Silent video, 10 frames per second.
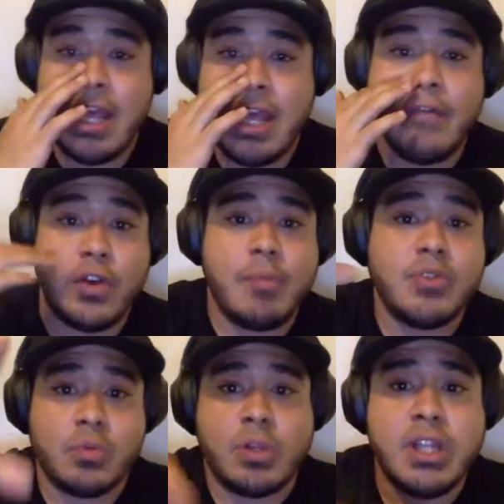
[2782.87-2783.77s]
if you're able
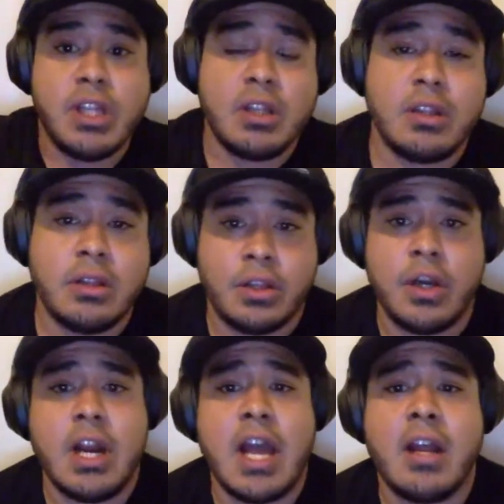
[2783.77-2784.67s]
to really
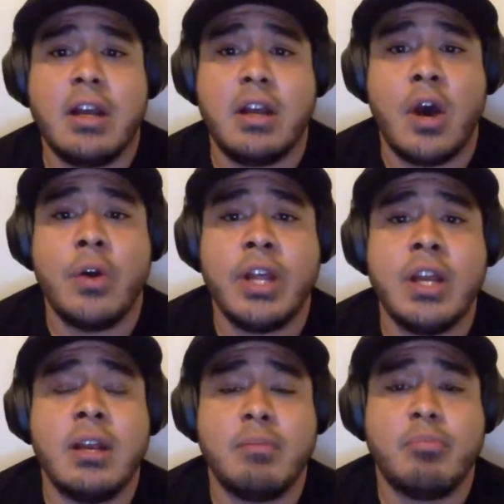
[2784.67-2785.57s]
learn how to hone in
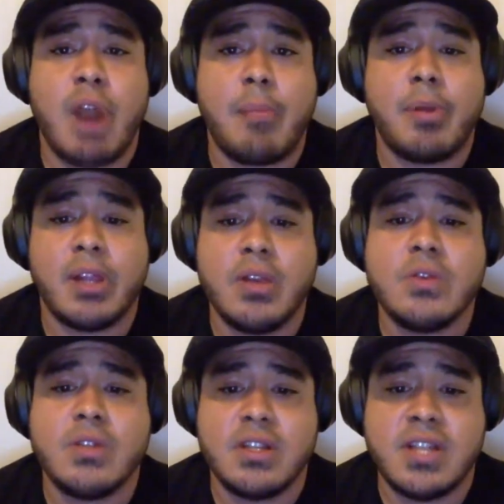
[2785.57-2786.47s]
and properly
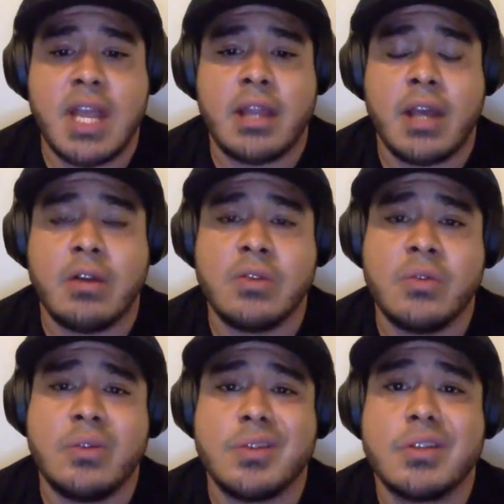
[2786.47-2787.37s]
use these Stanliner
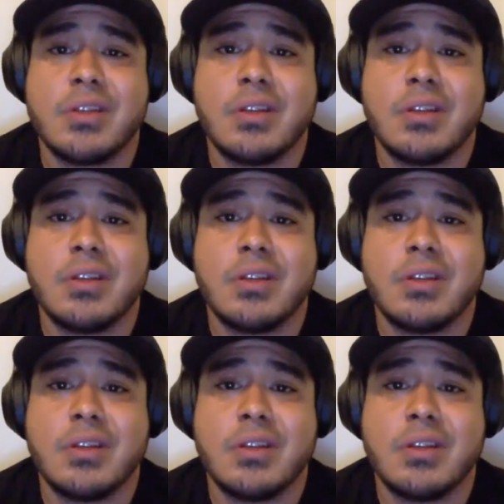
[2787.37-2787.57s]
tools.